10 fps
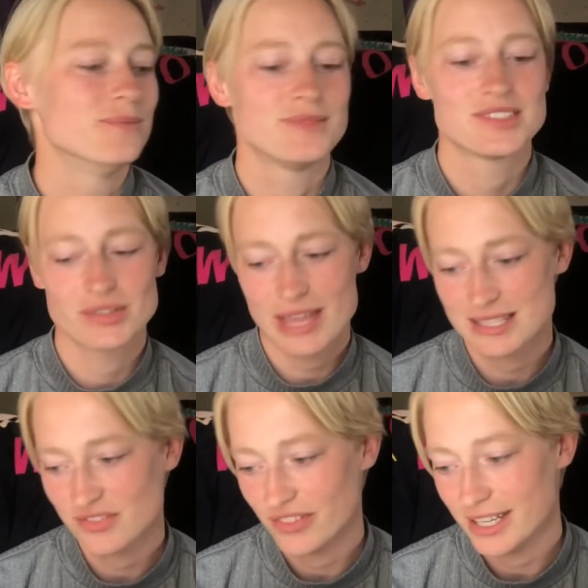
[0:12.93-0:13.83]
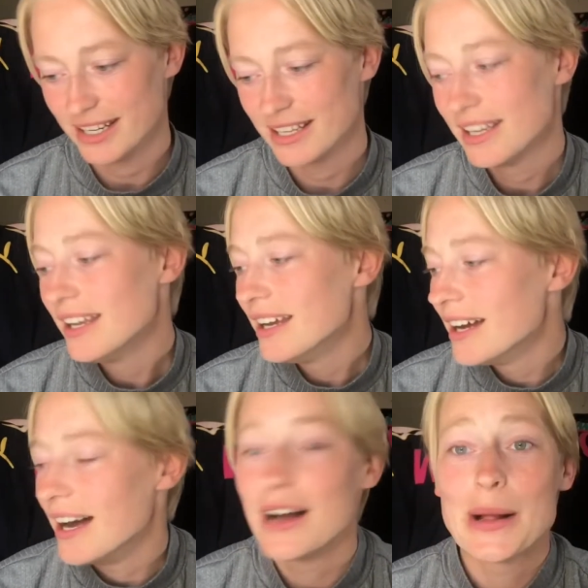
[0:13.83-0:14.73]
So that's fun.
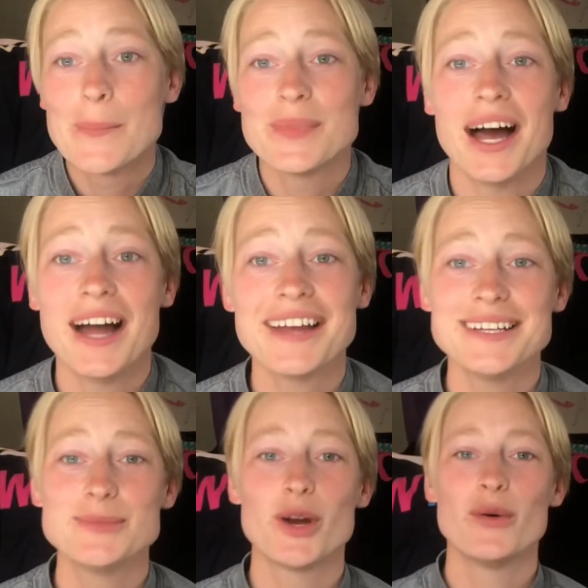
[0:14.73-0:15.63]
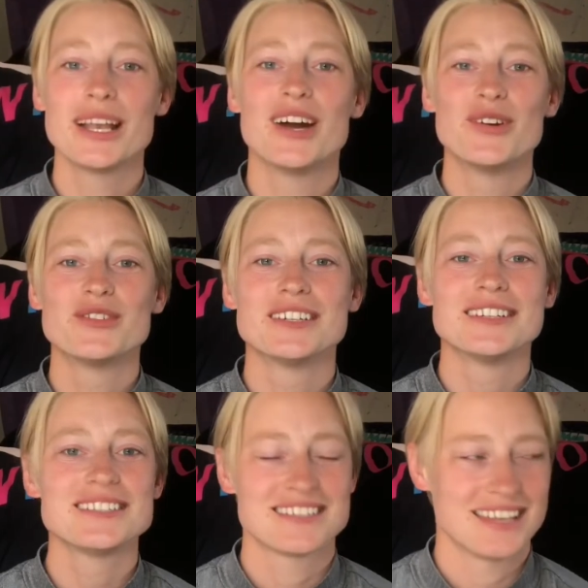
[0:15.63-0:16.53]
I am going
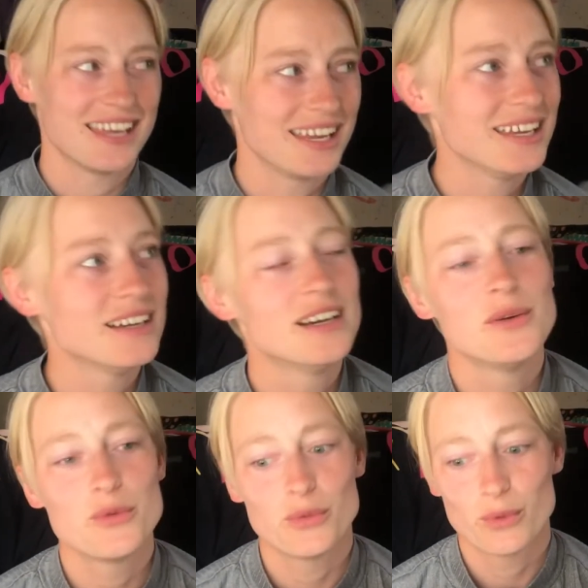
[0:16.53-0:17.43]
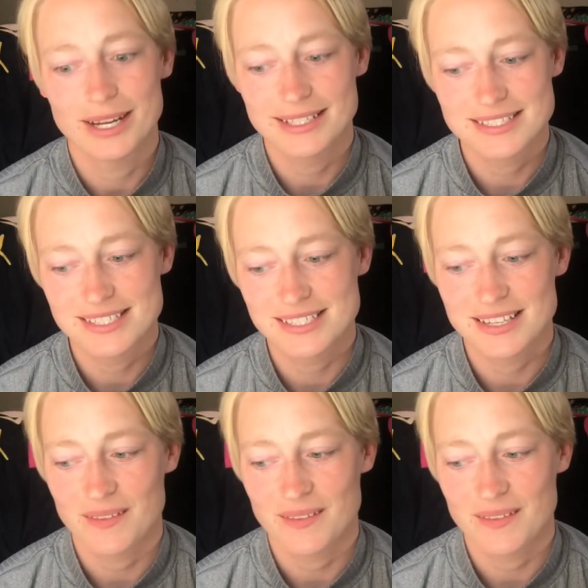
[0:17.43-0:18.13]
over today what